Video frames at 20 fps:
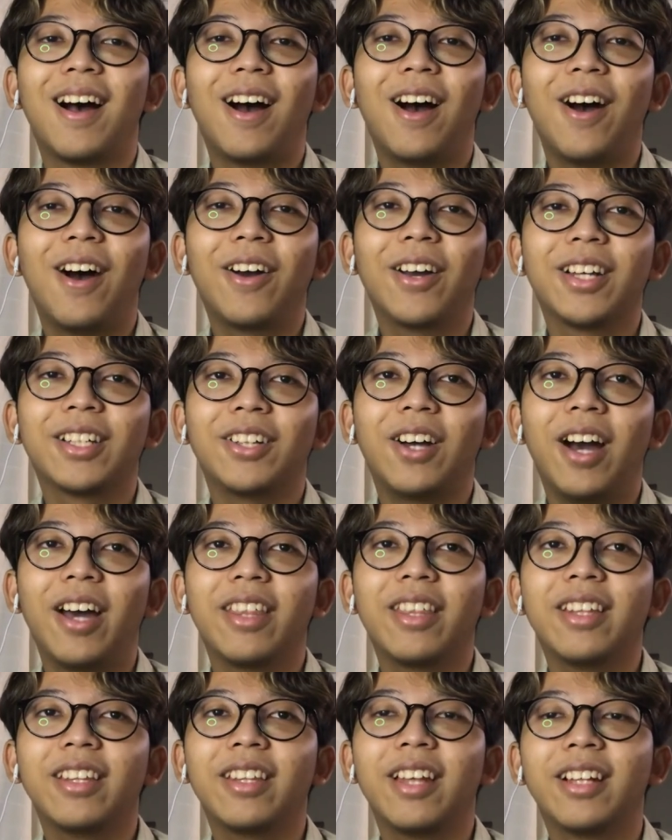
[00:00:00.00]
Okay, so I
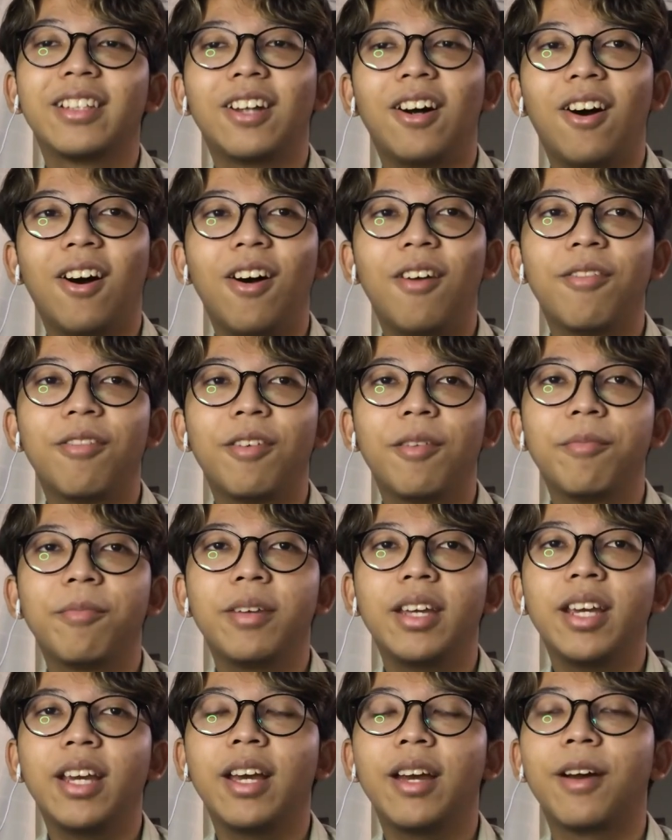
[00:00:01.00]
think that's all from
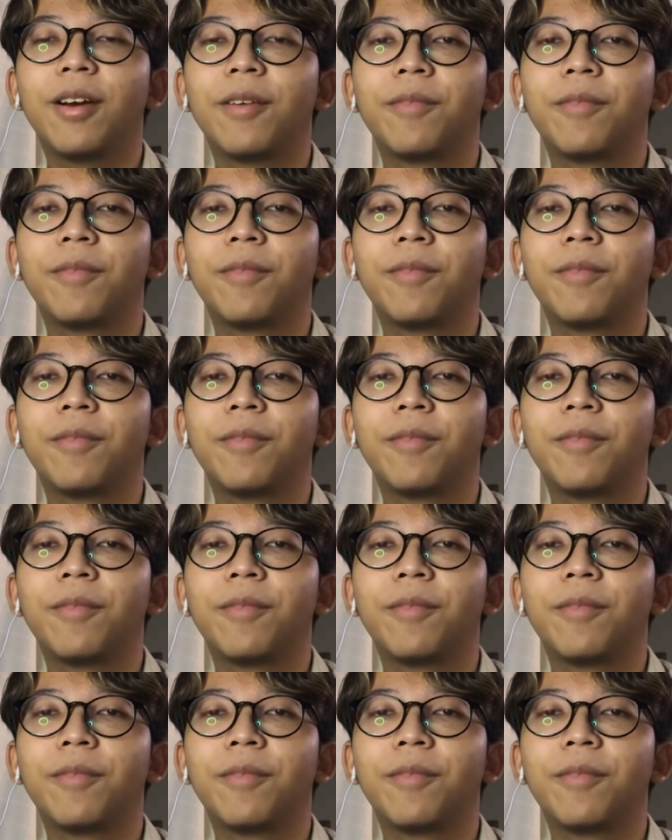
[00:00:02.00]
me.